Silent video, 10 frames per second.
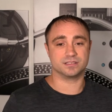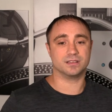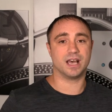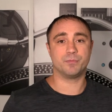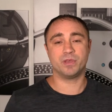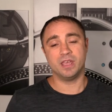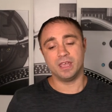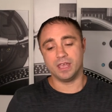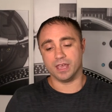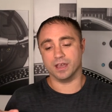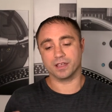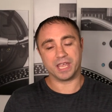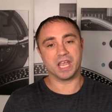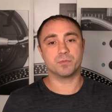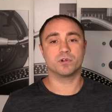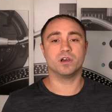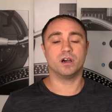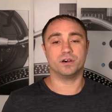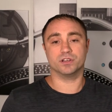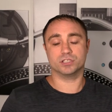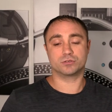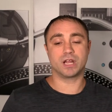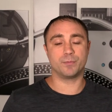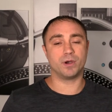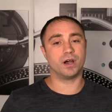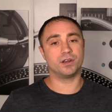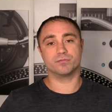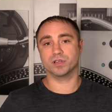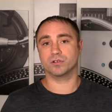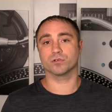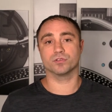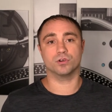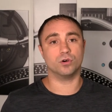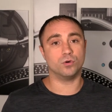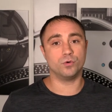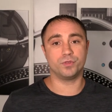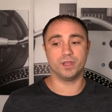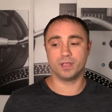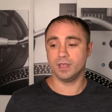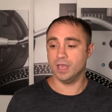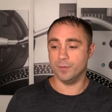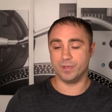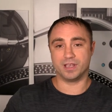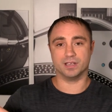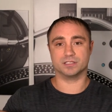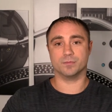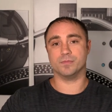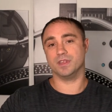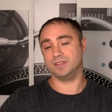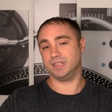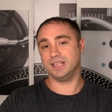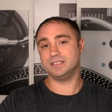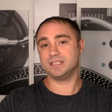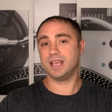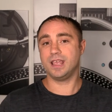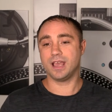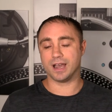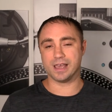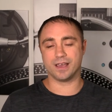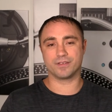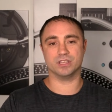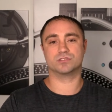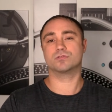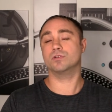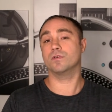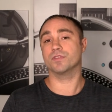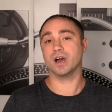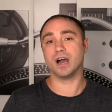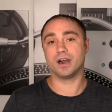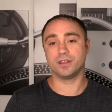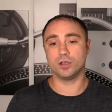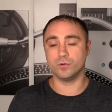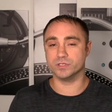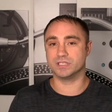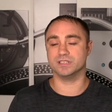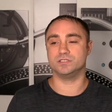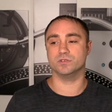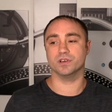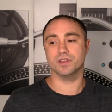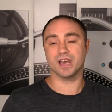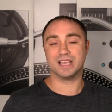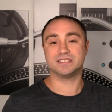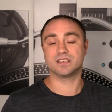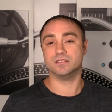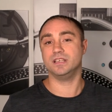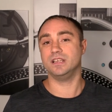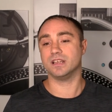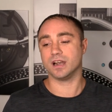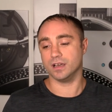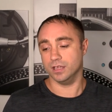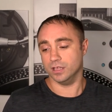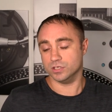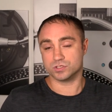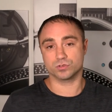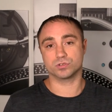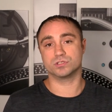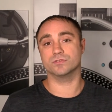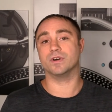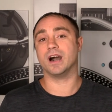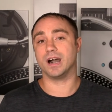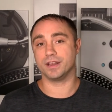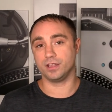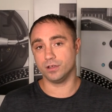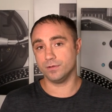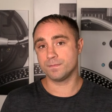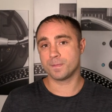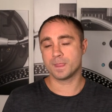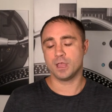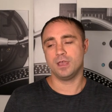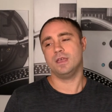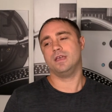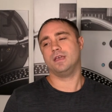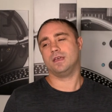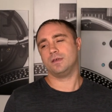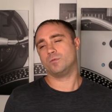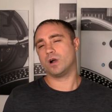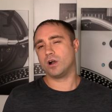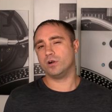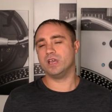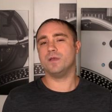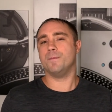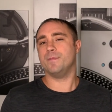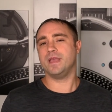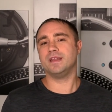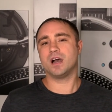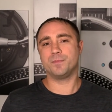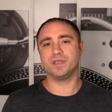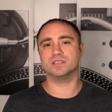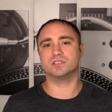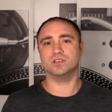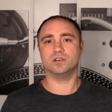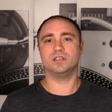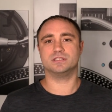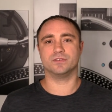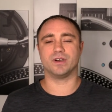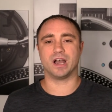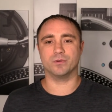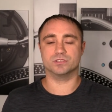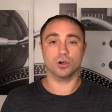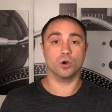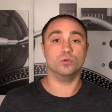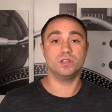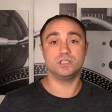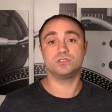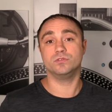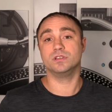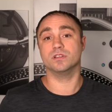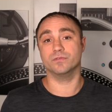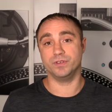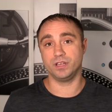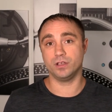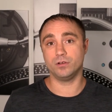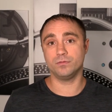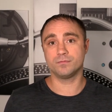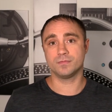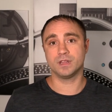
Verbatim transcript: slap a camera on a tripod, record the whole thing. Because I'm the DJ, I have control of the audio, which gets you a nice clean source of audio. And while it may not be as good as if I was only shooting the video,